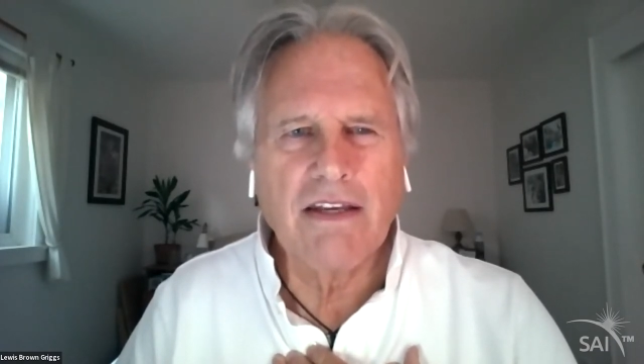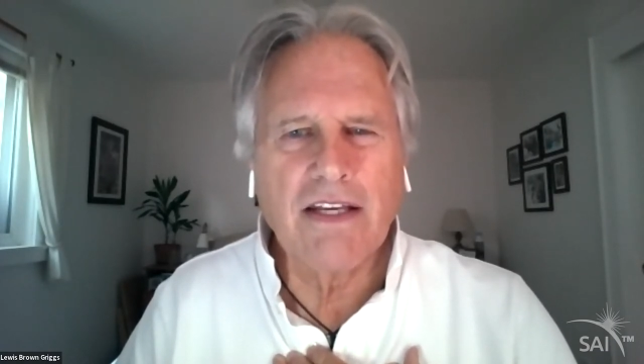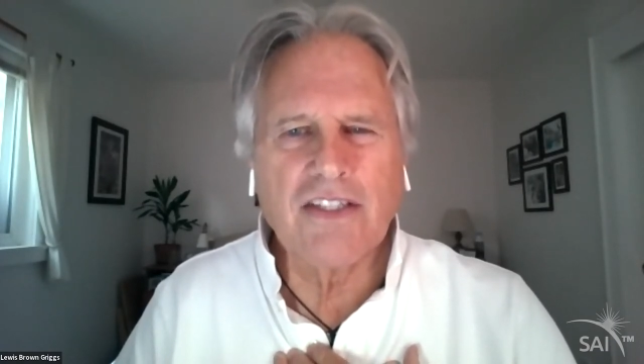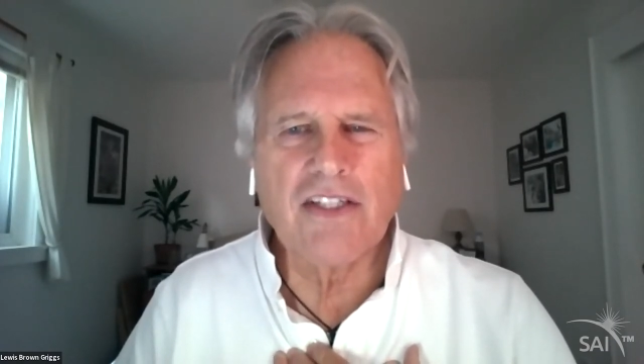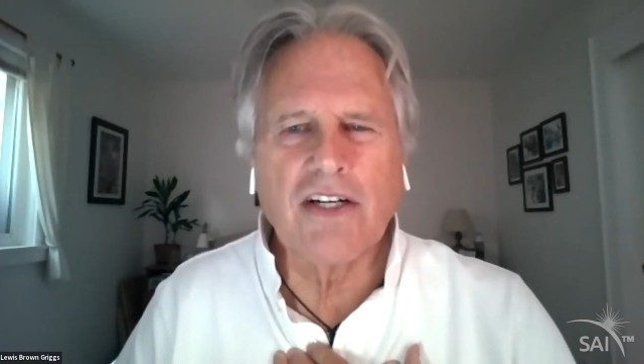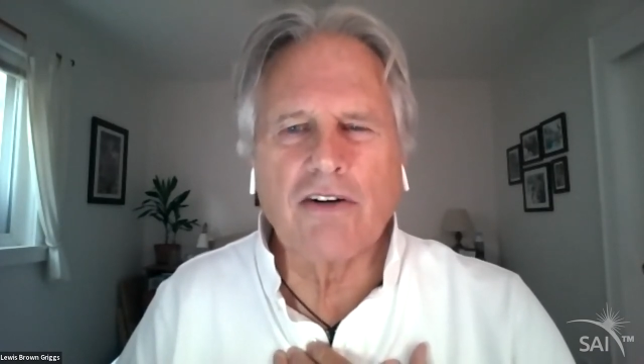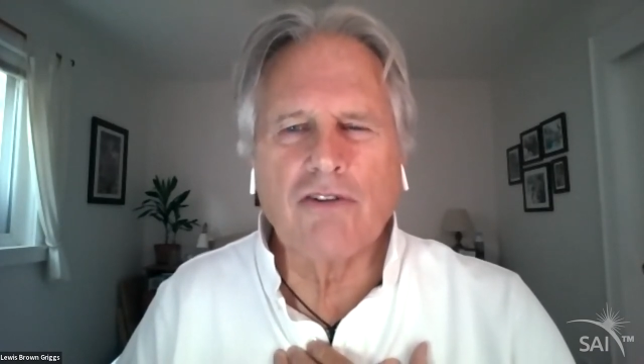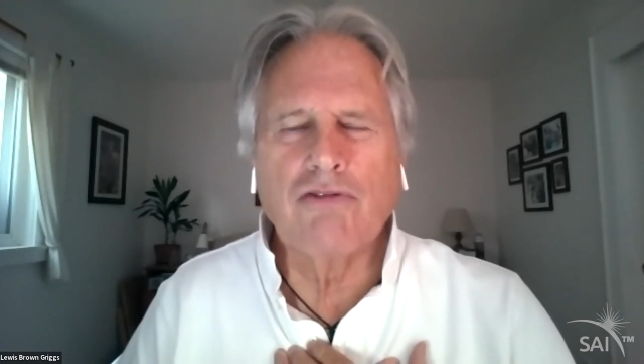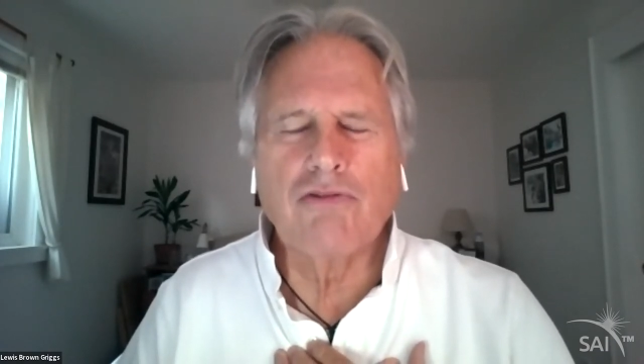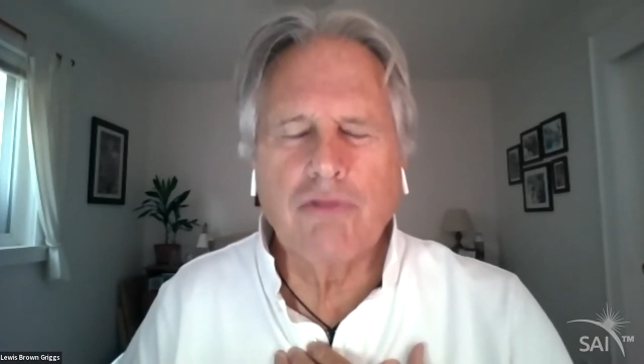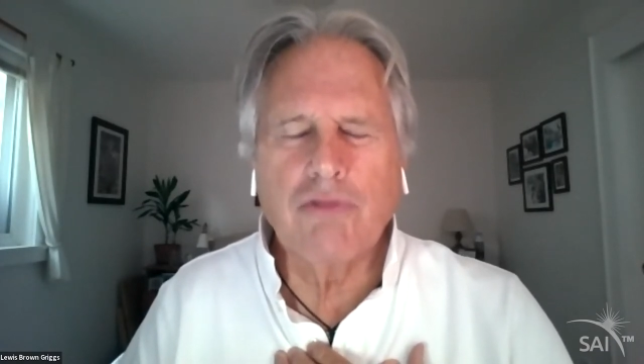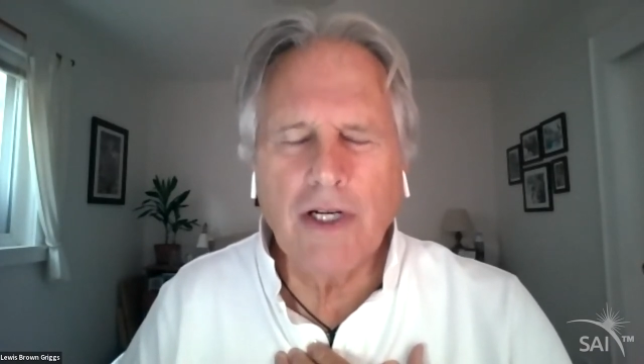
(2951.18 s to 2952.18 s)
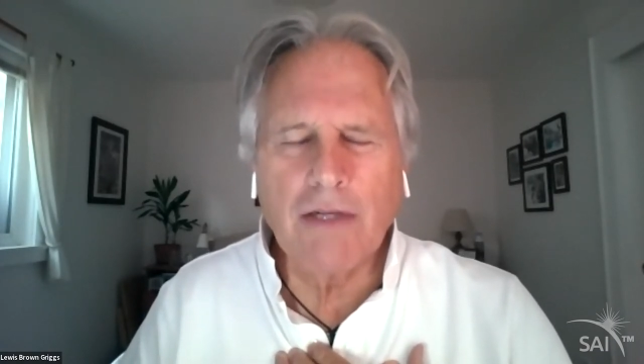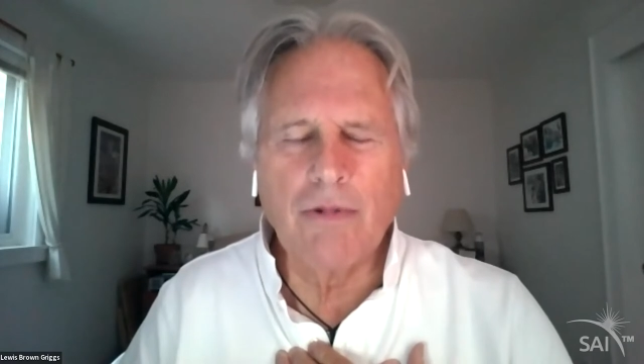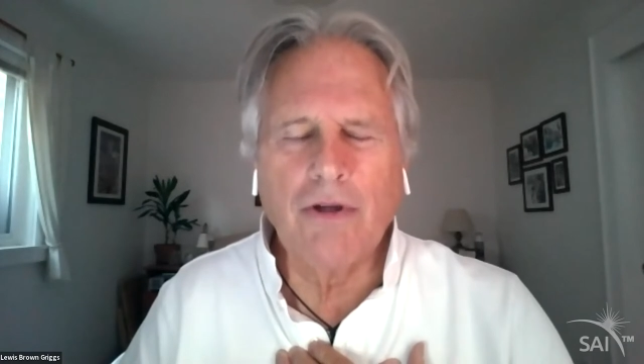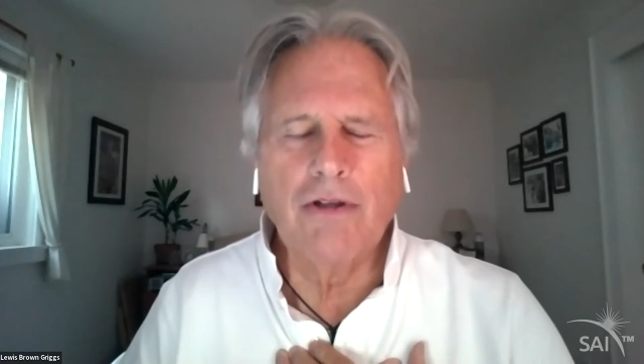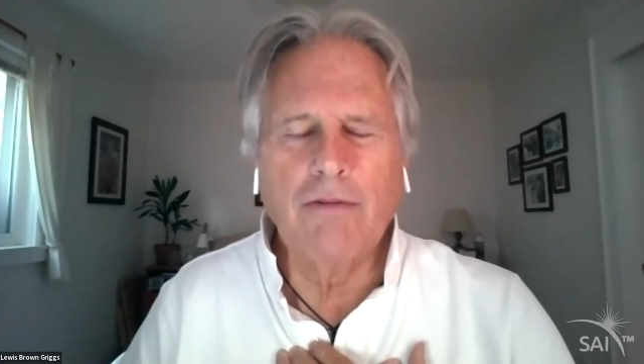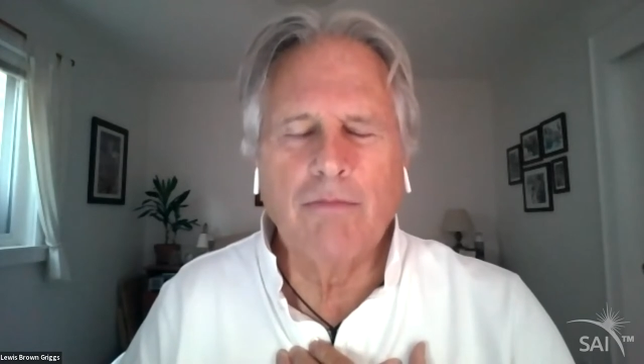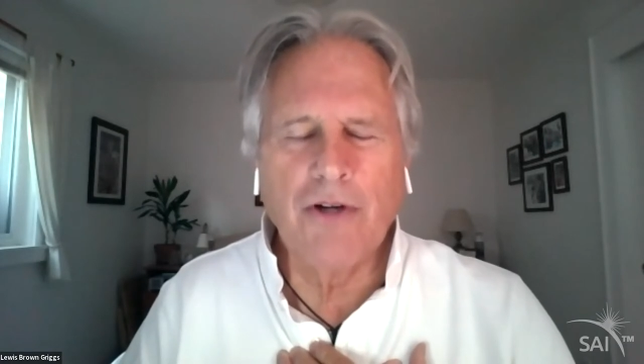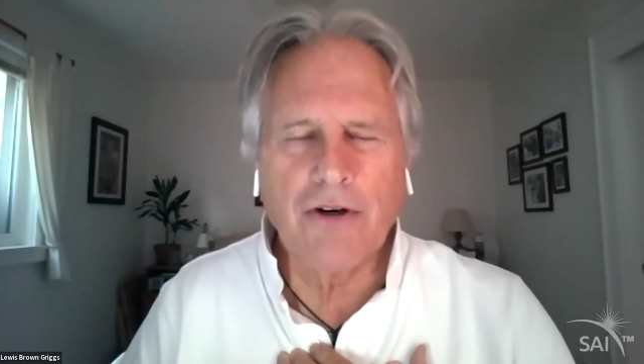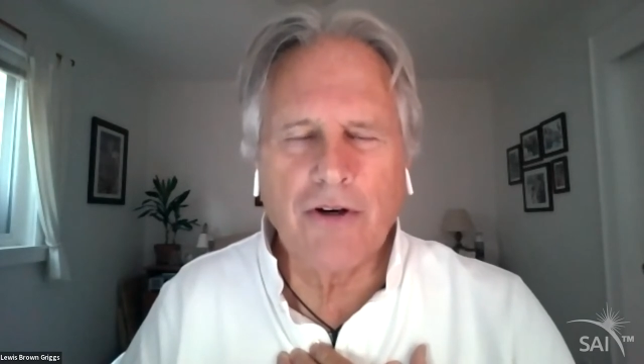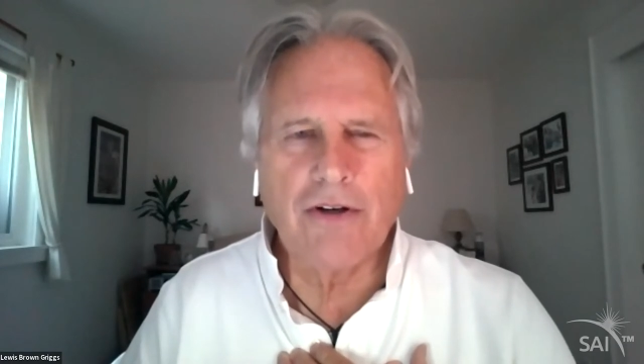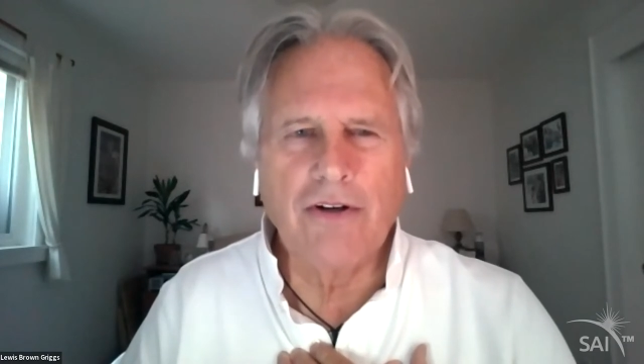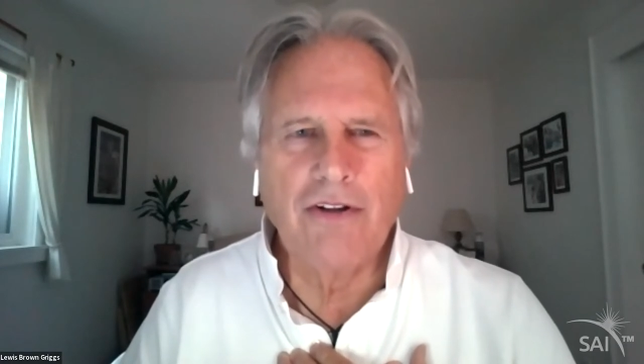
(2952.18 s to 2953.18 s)
is an incredible
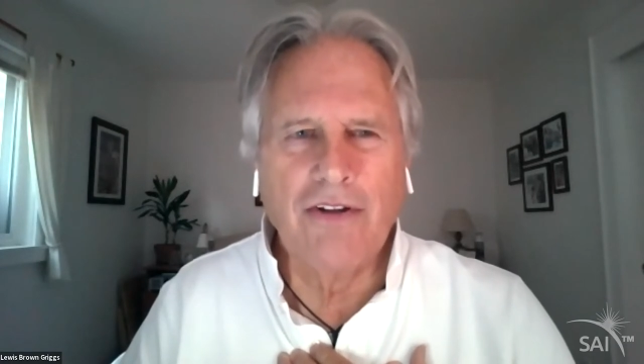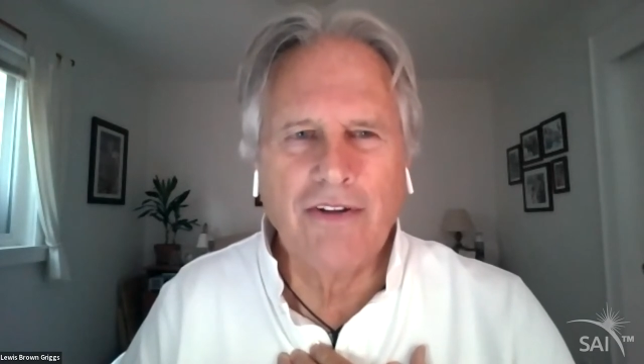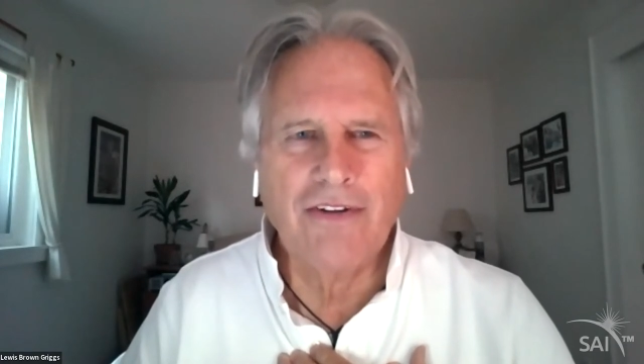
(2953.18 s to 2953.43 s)
miracle.